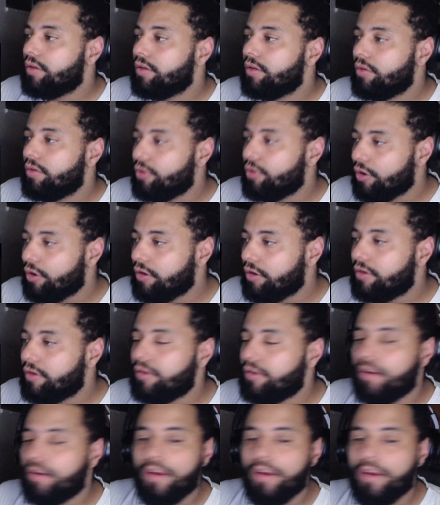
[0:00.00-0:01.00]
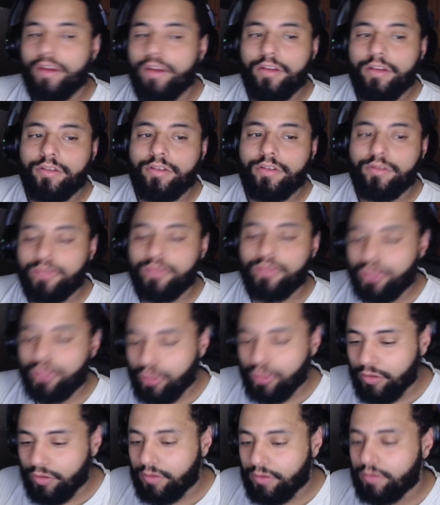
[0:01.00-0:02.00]
Don
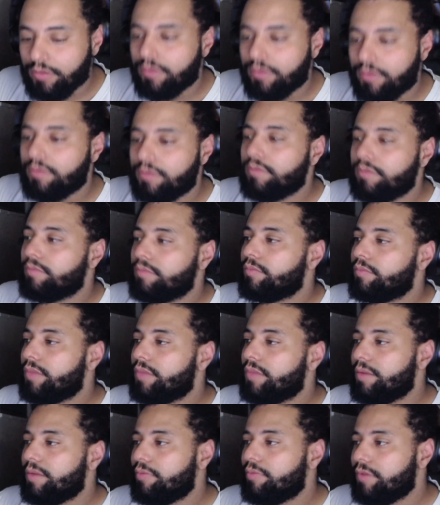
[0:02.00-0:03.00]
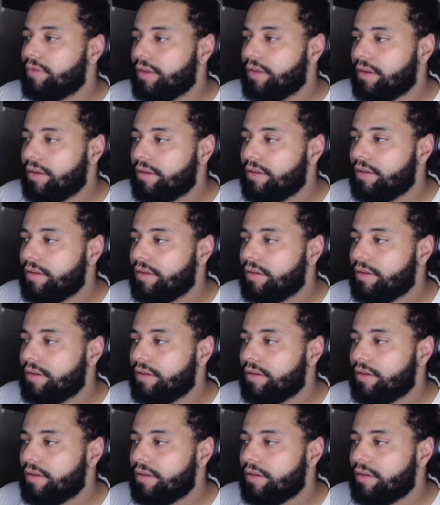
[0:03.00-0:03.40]
John, people, yeah?